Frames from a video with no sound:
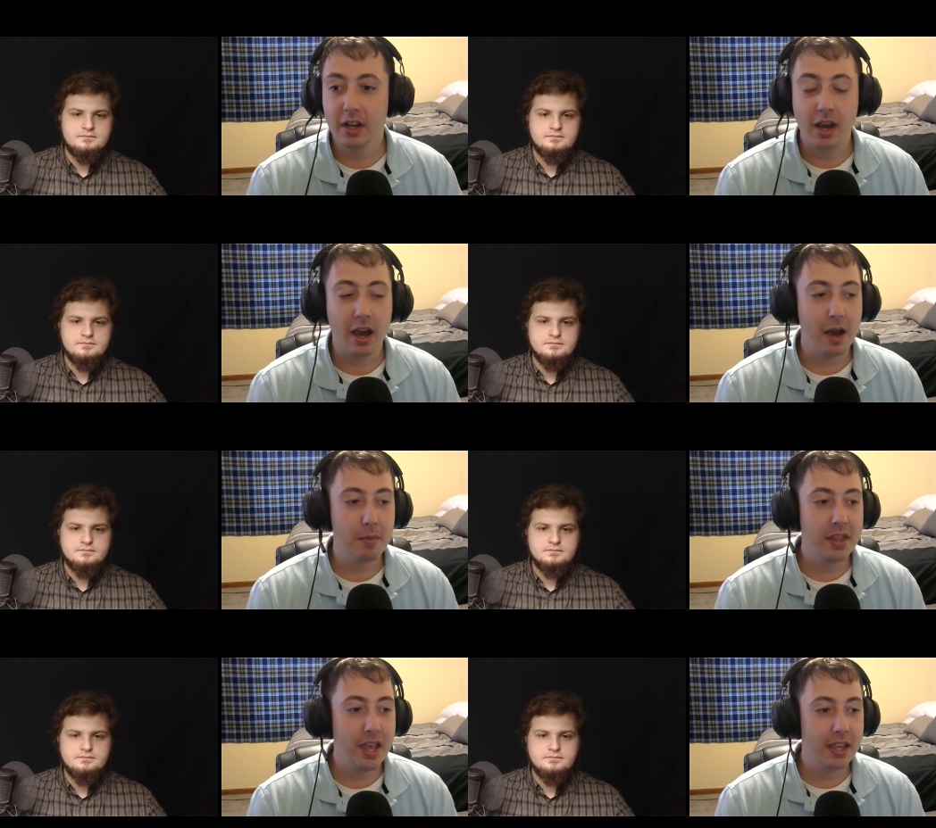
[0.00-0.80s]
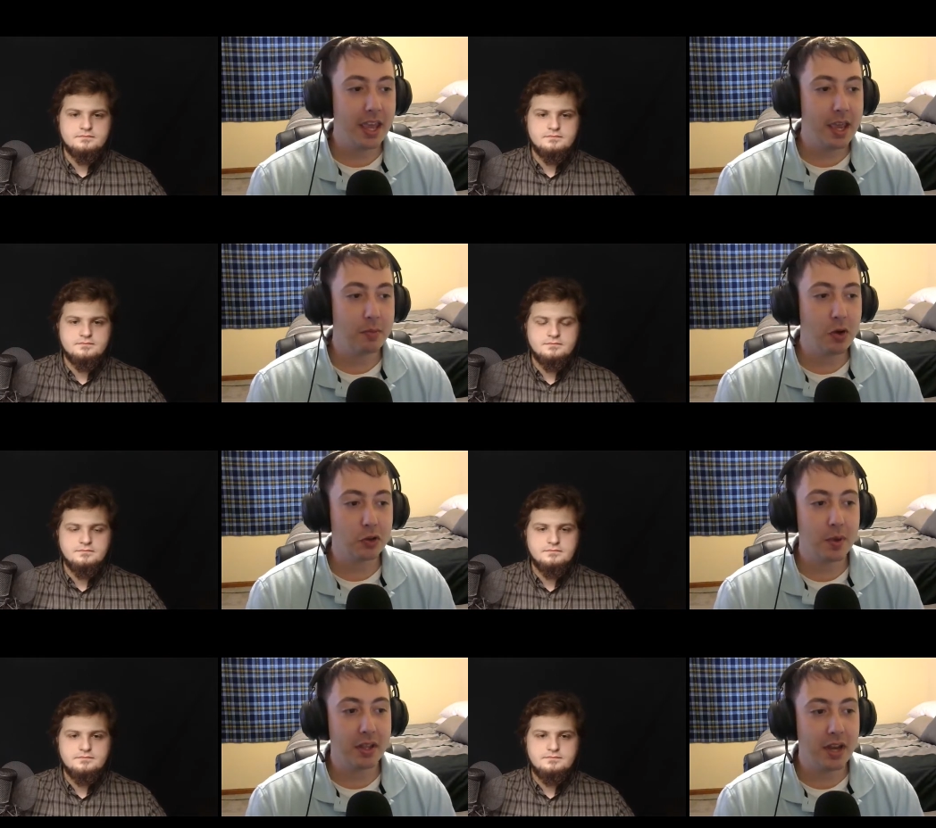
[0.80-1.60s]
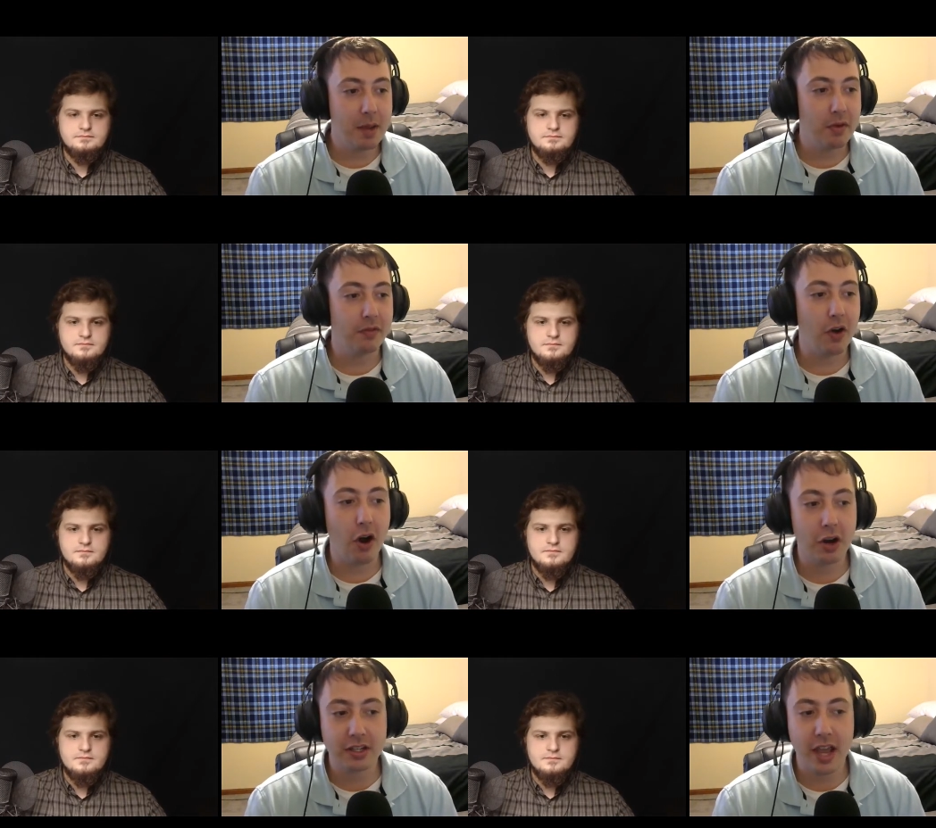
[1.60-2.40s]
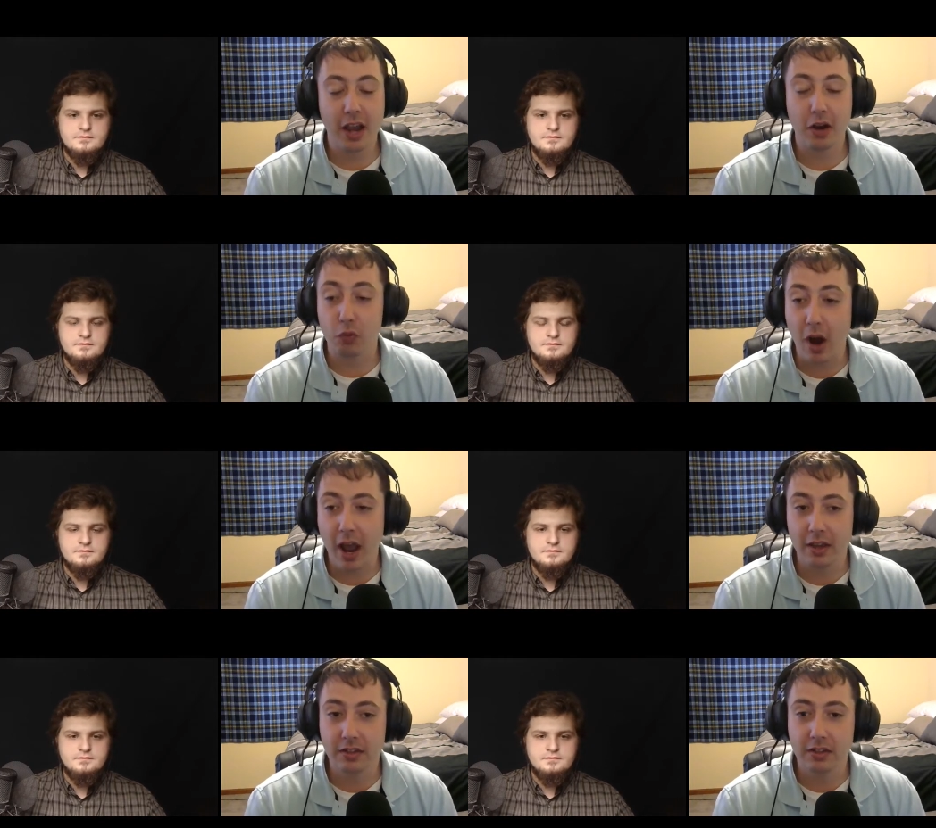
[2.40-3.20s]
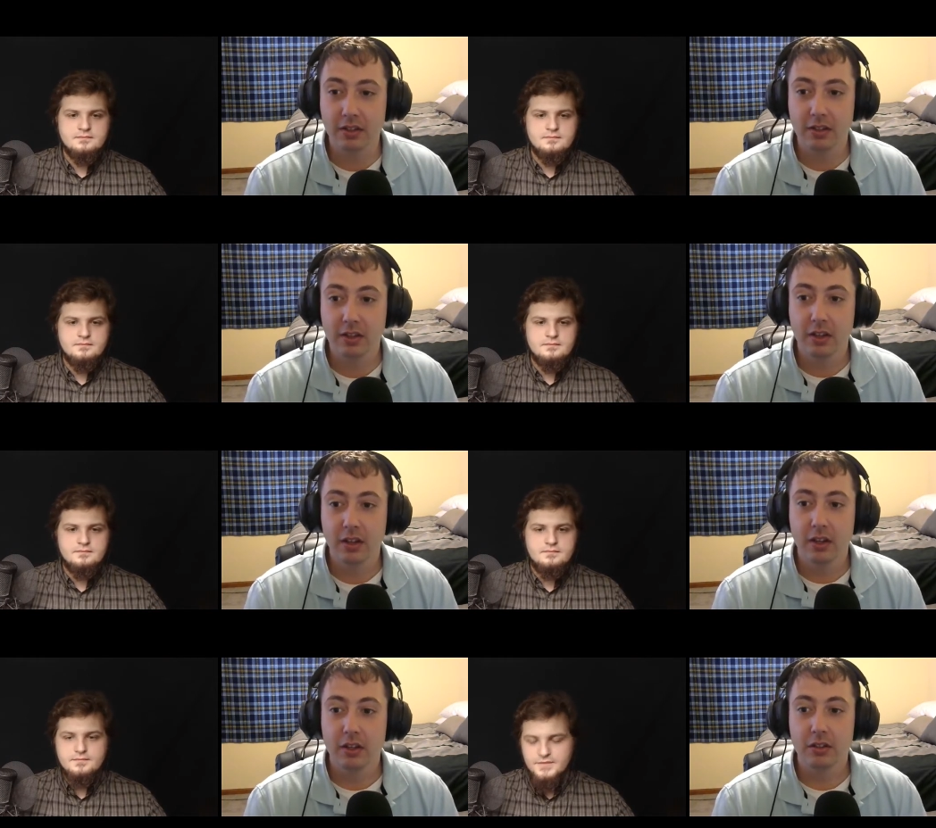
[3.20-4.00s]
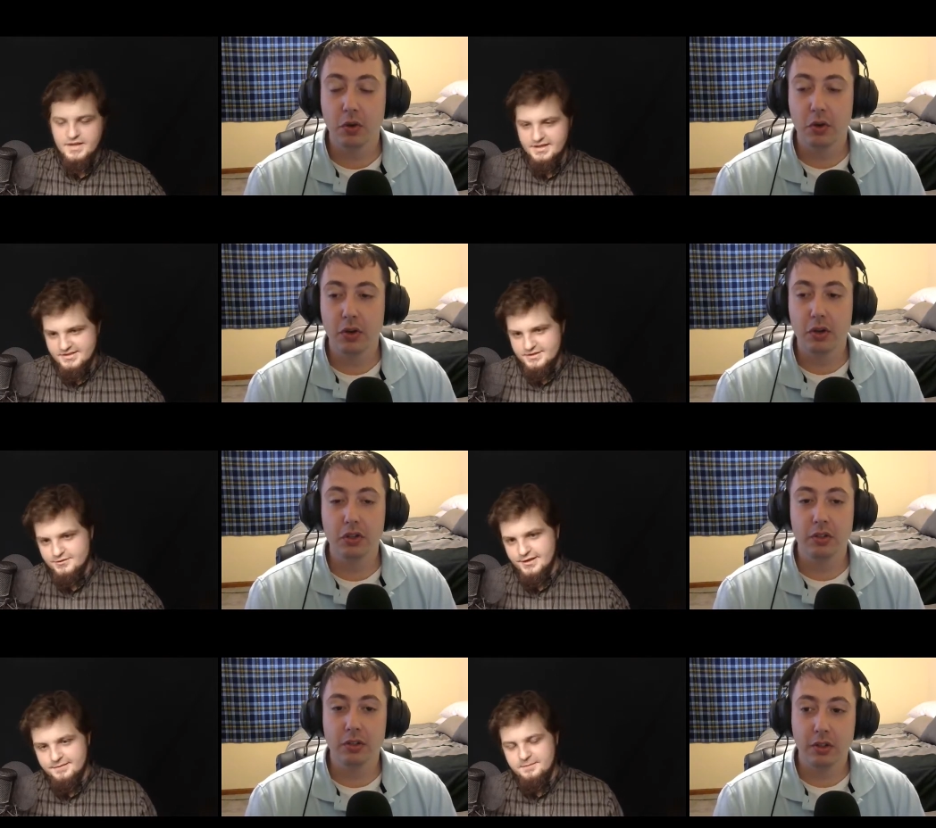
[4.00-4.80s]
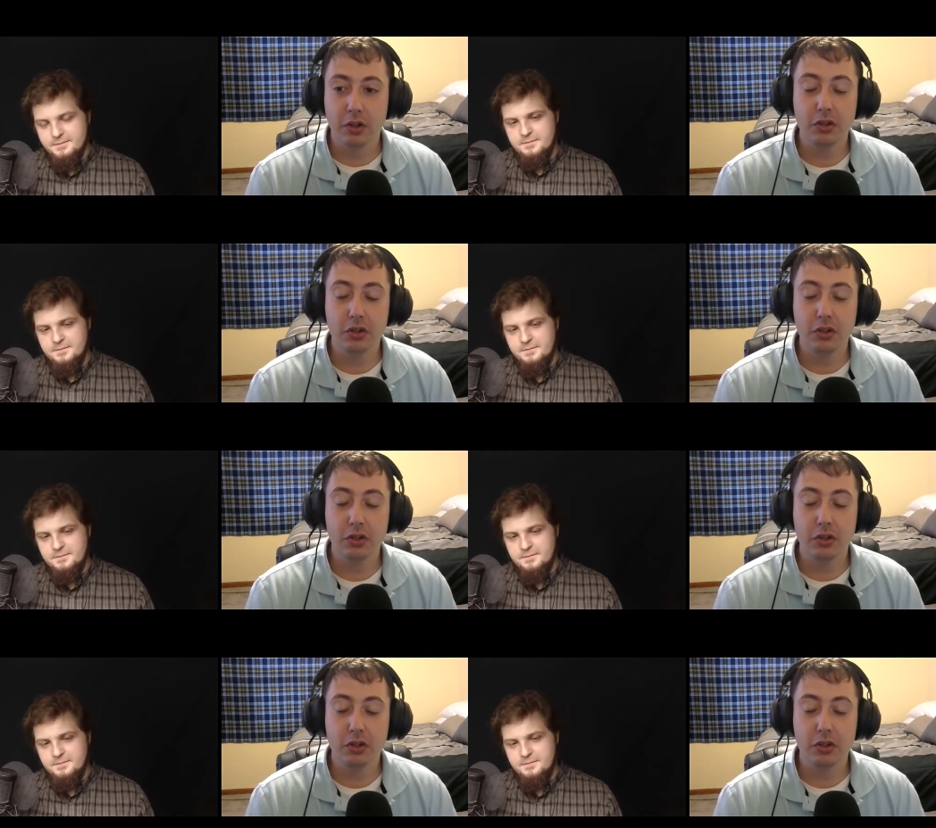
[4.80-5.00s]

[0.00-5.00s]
Speaker 1: um, and that game goes by the name of RTag Rise. So yes, could that's right. Could you